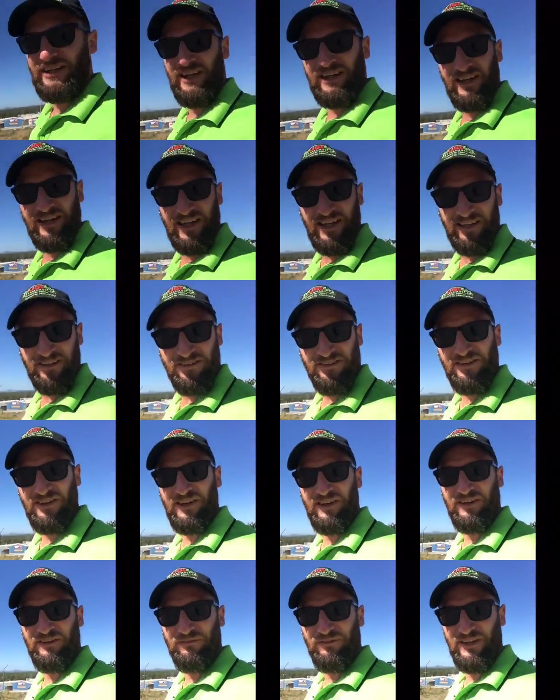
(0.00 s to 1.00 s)
into the underside
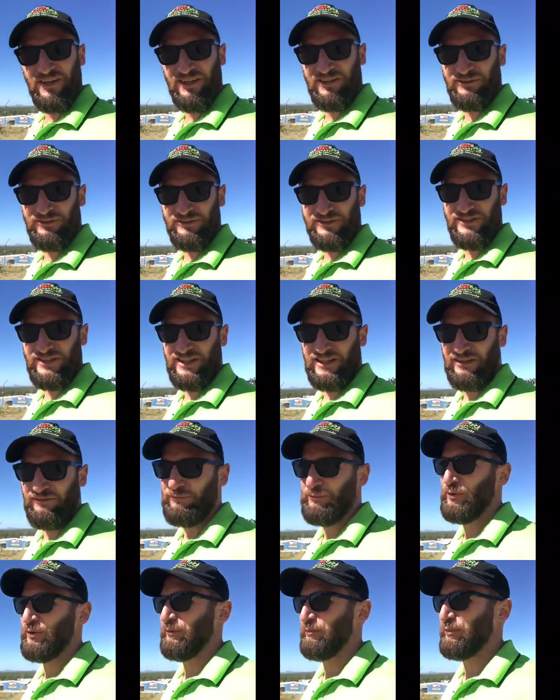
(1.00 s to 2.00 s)
of the vehicles, so they've
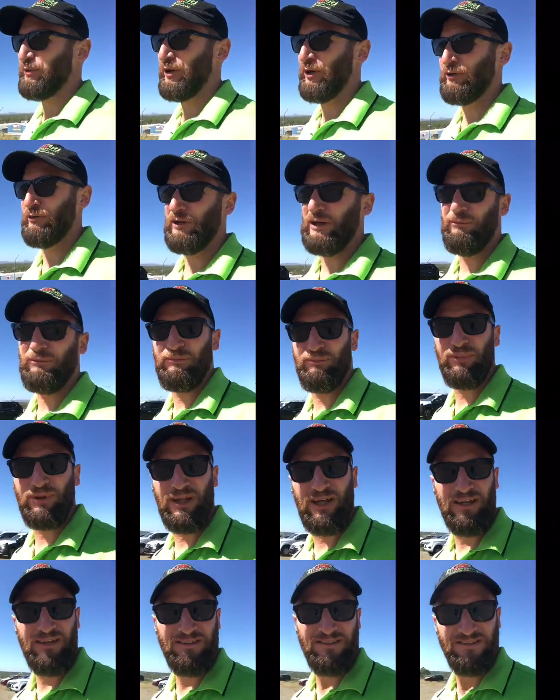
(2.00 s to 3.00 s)
put a program in
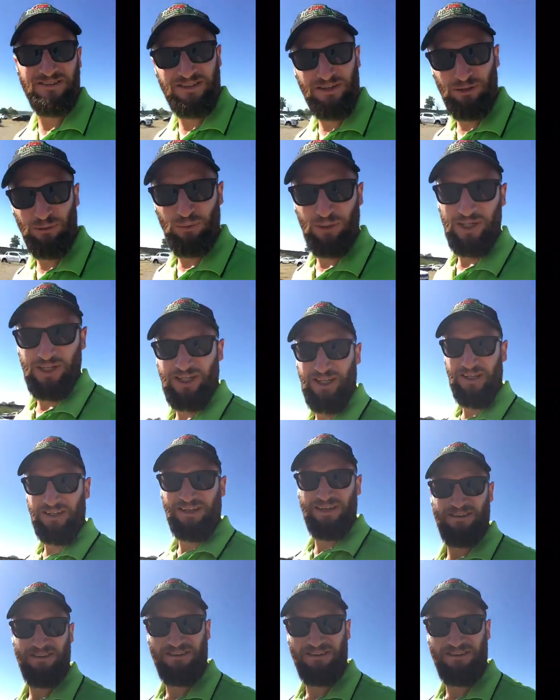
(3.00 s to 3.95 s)
place. So we're going to get